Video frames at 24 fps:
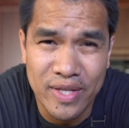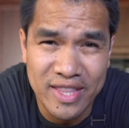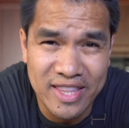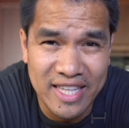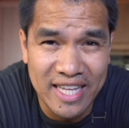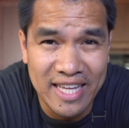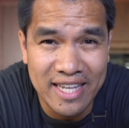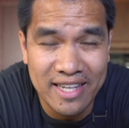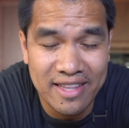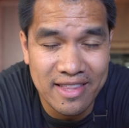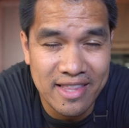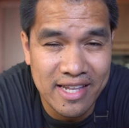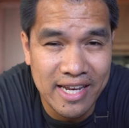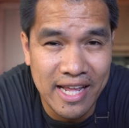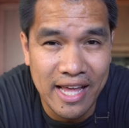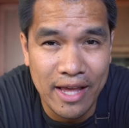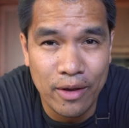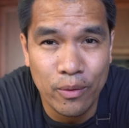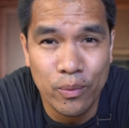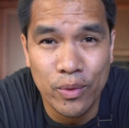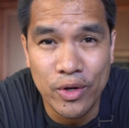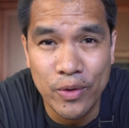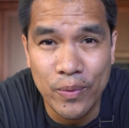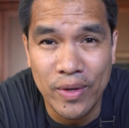at the end of the day,
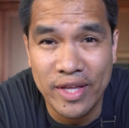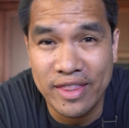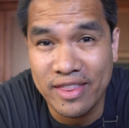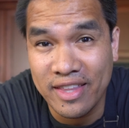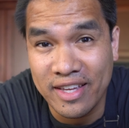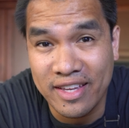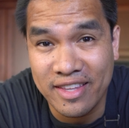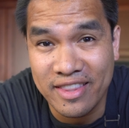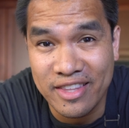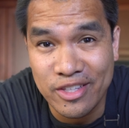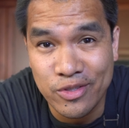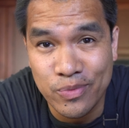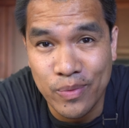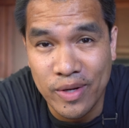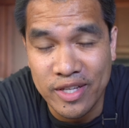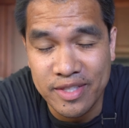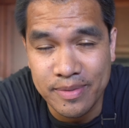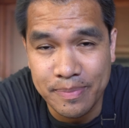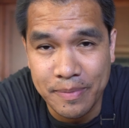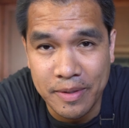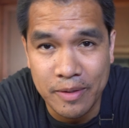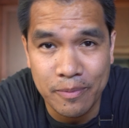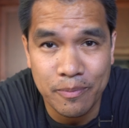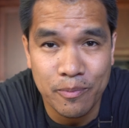what do I think of this
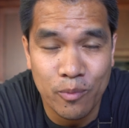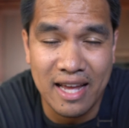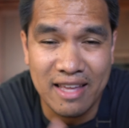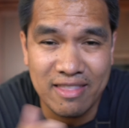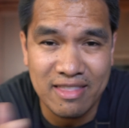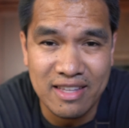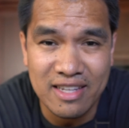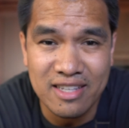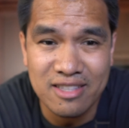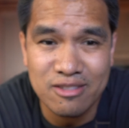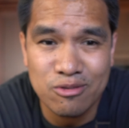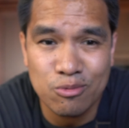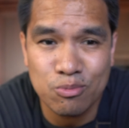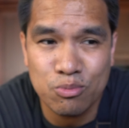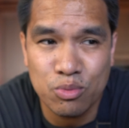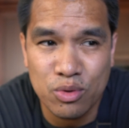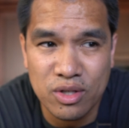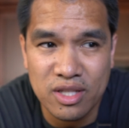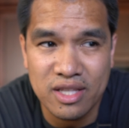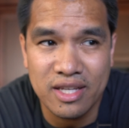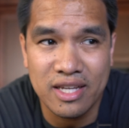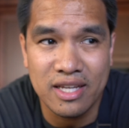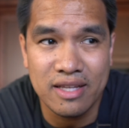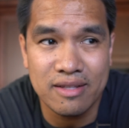recipe? I think it's
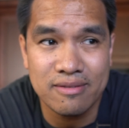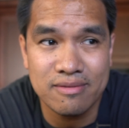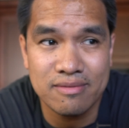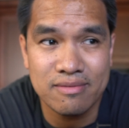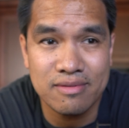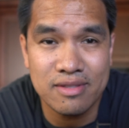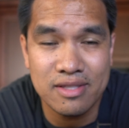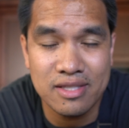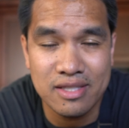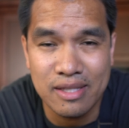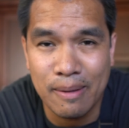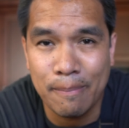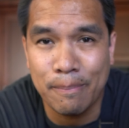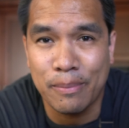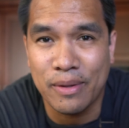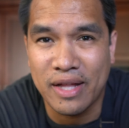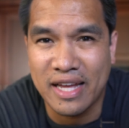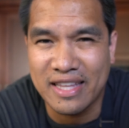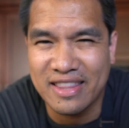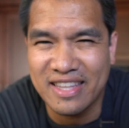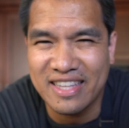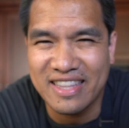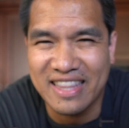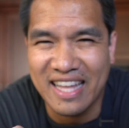really simple. I
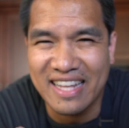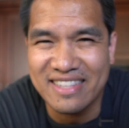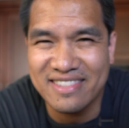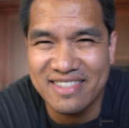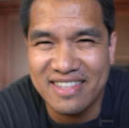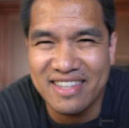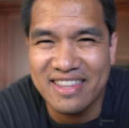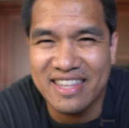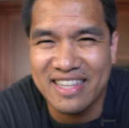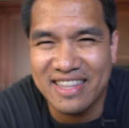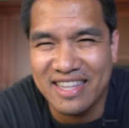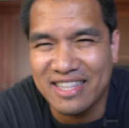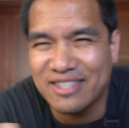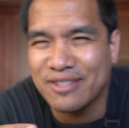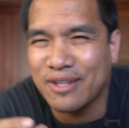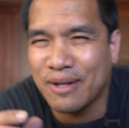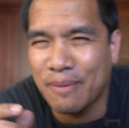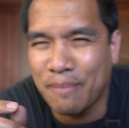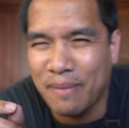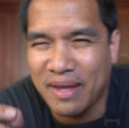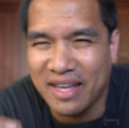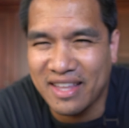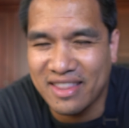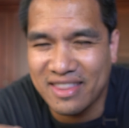think that's the thing that's gonna
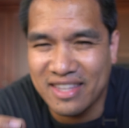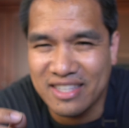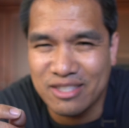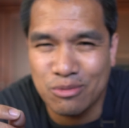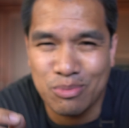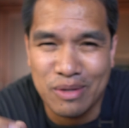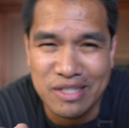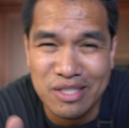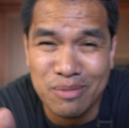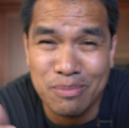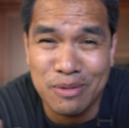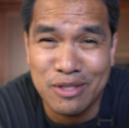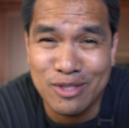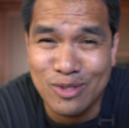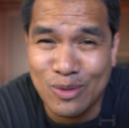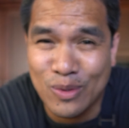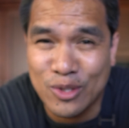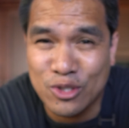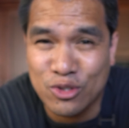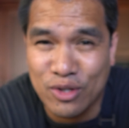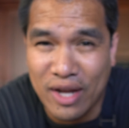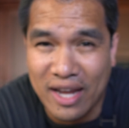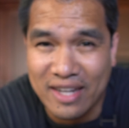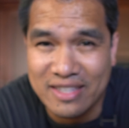make this recipe so
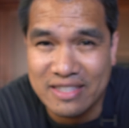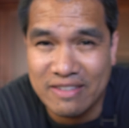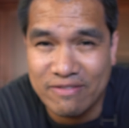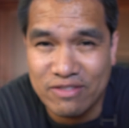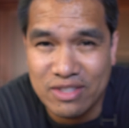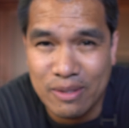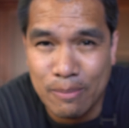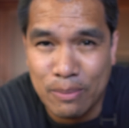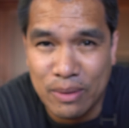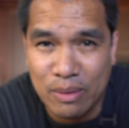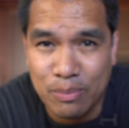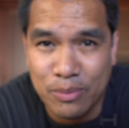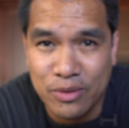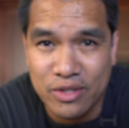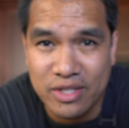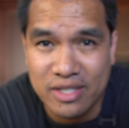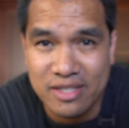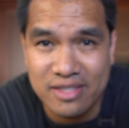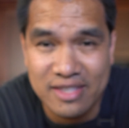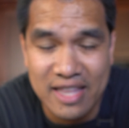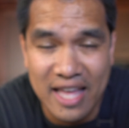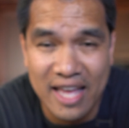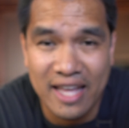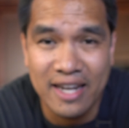attractive to people,
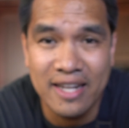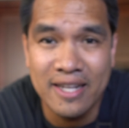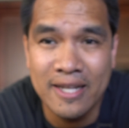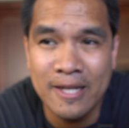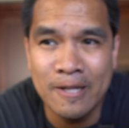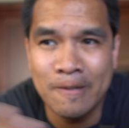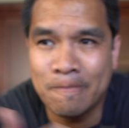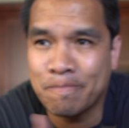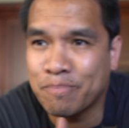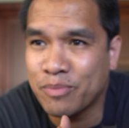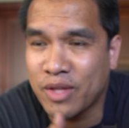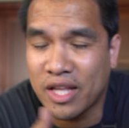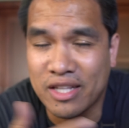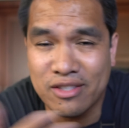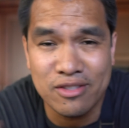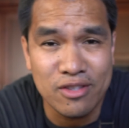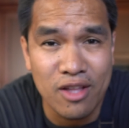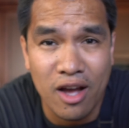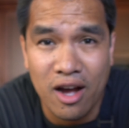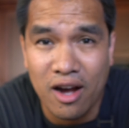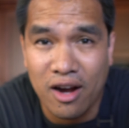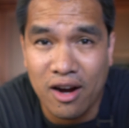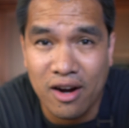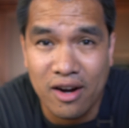is that it's
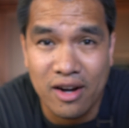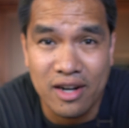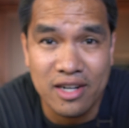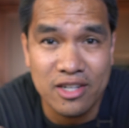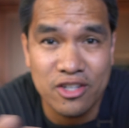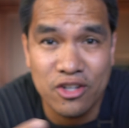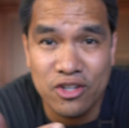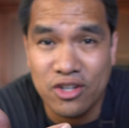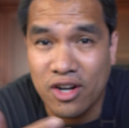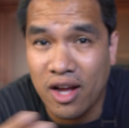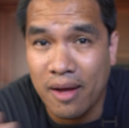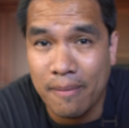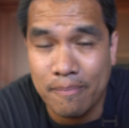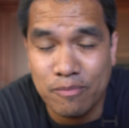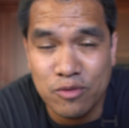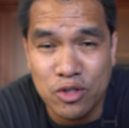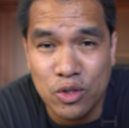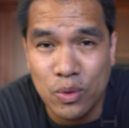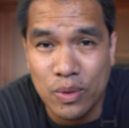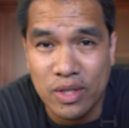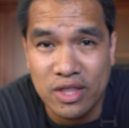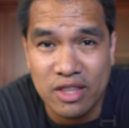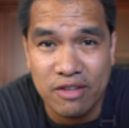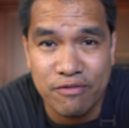not hard. You're not
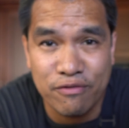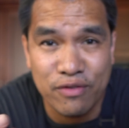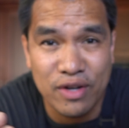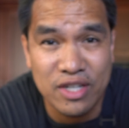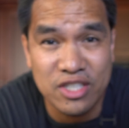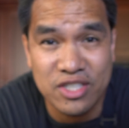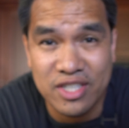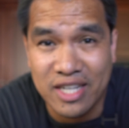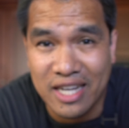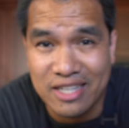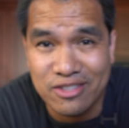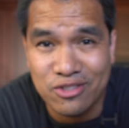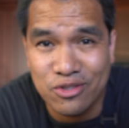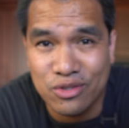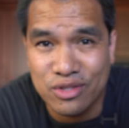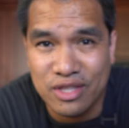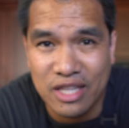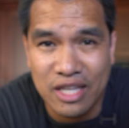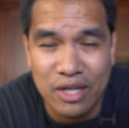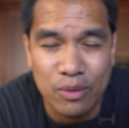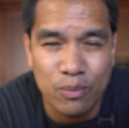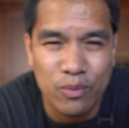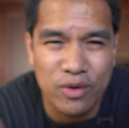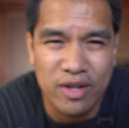doing the French custard
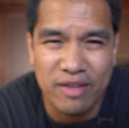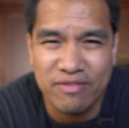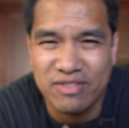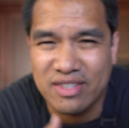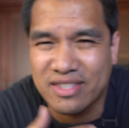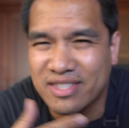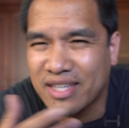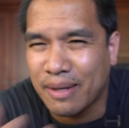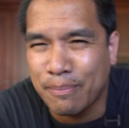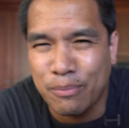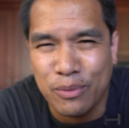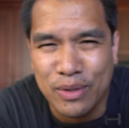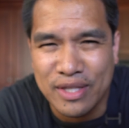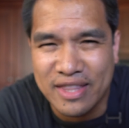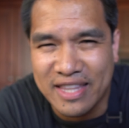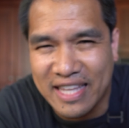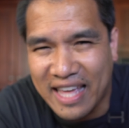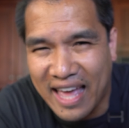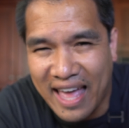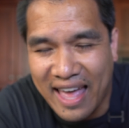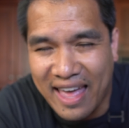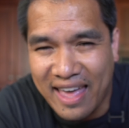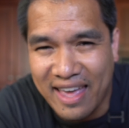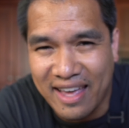thing where you have to separate the
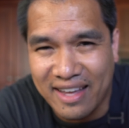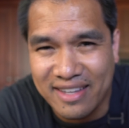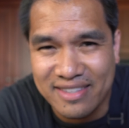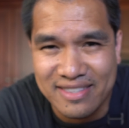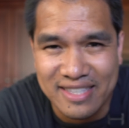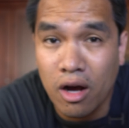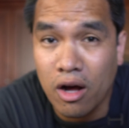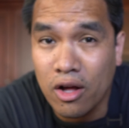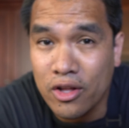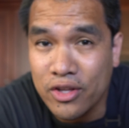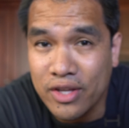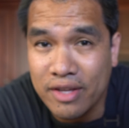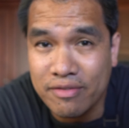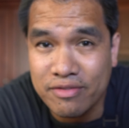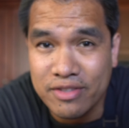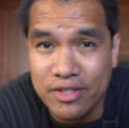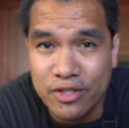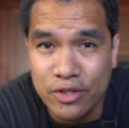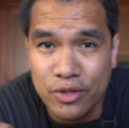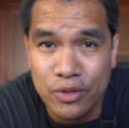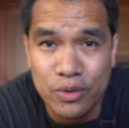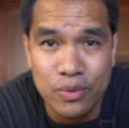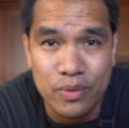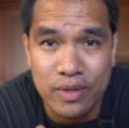eggs. All you have to
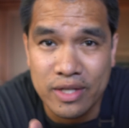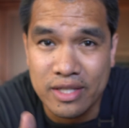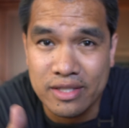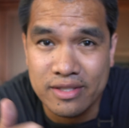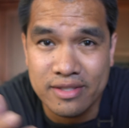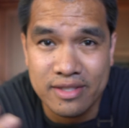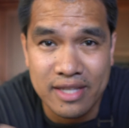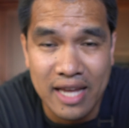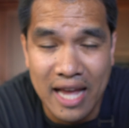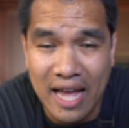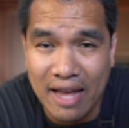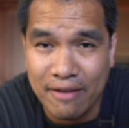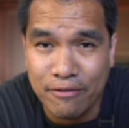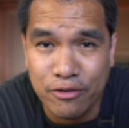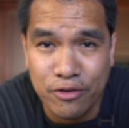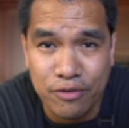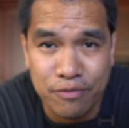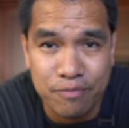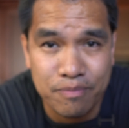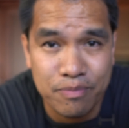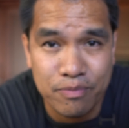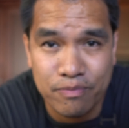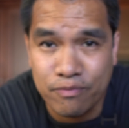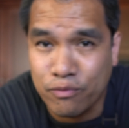do is have your
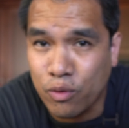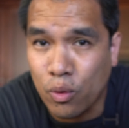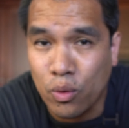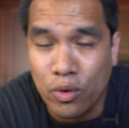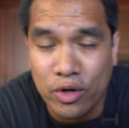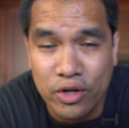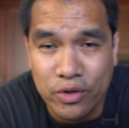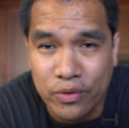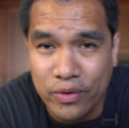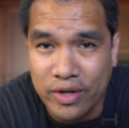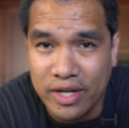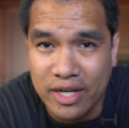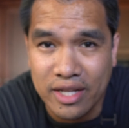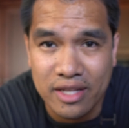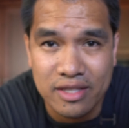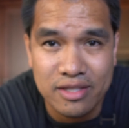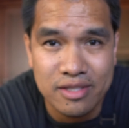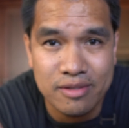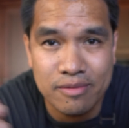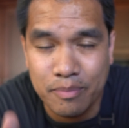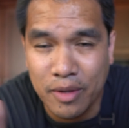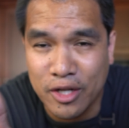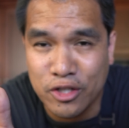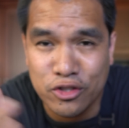4
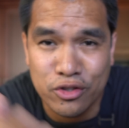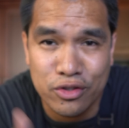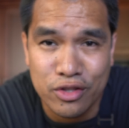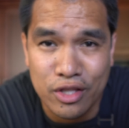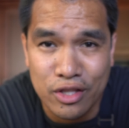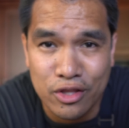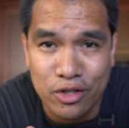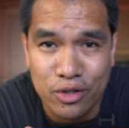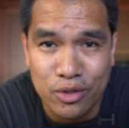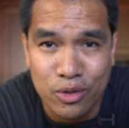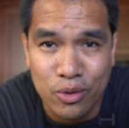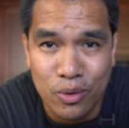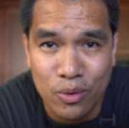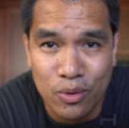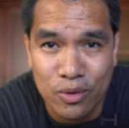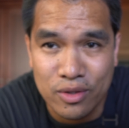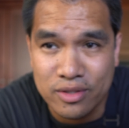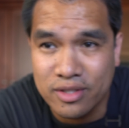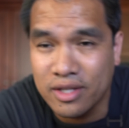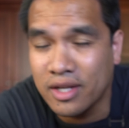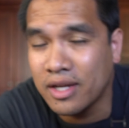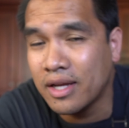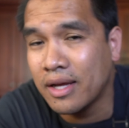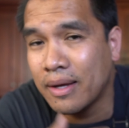ingredients, make sure that they're
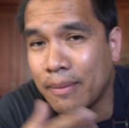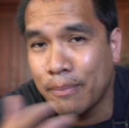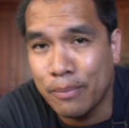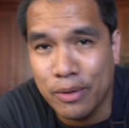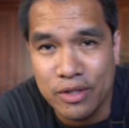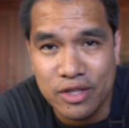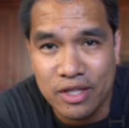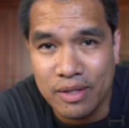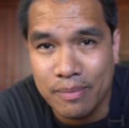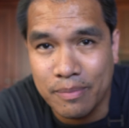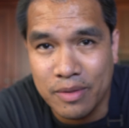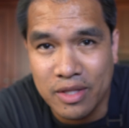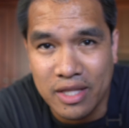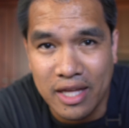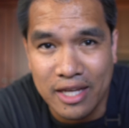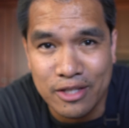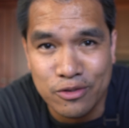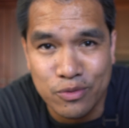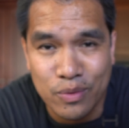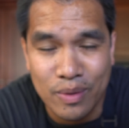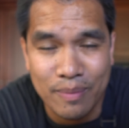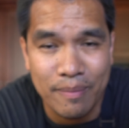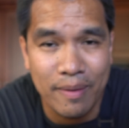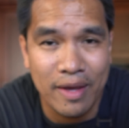cold, put them in the ice
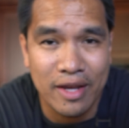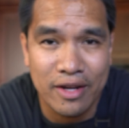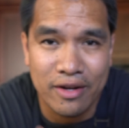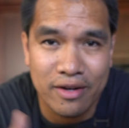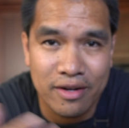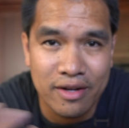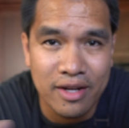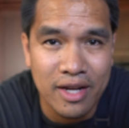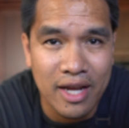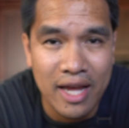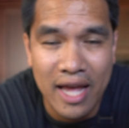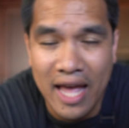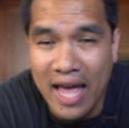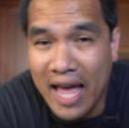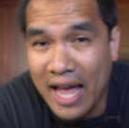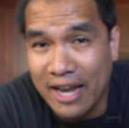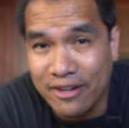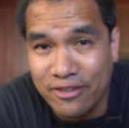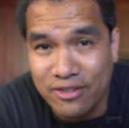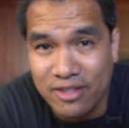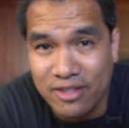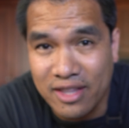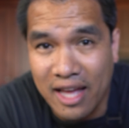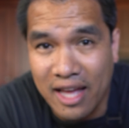cream maker, and
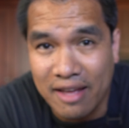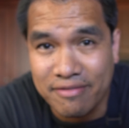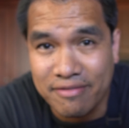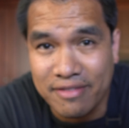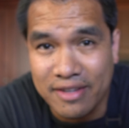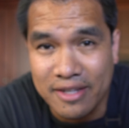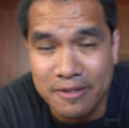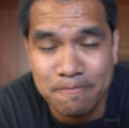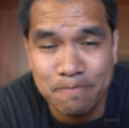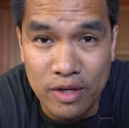you're laughing.